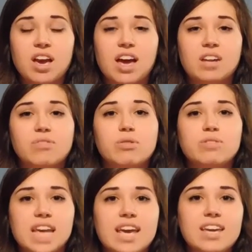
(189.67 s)
And if you
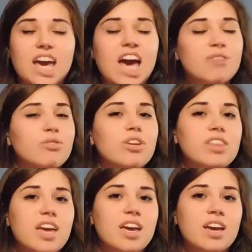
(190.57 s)
take
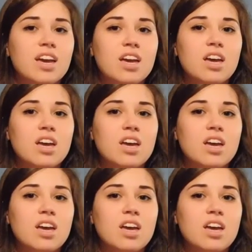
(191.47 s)
everything